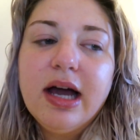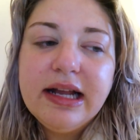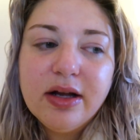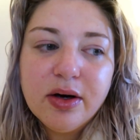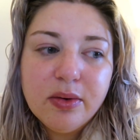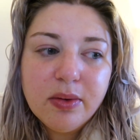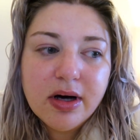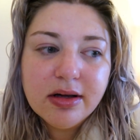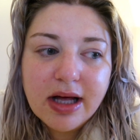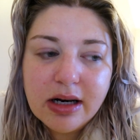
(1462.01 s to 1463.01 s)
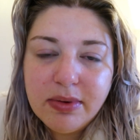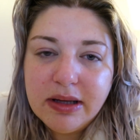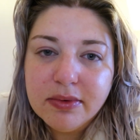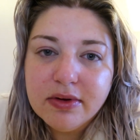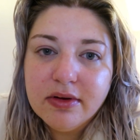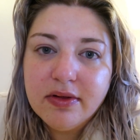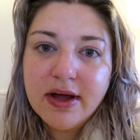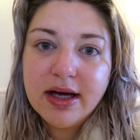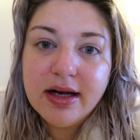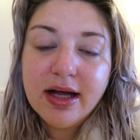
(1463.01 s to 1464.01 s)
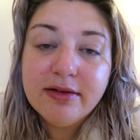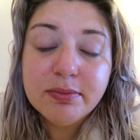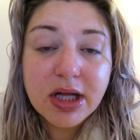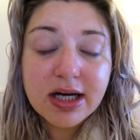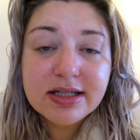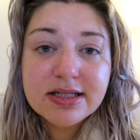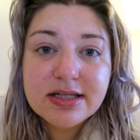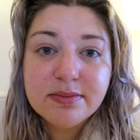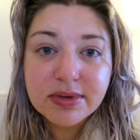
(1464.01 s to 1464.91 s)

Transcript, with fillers: I know a lot of people that have blonde,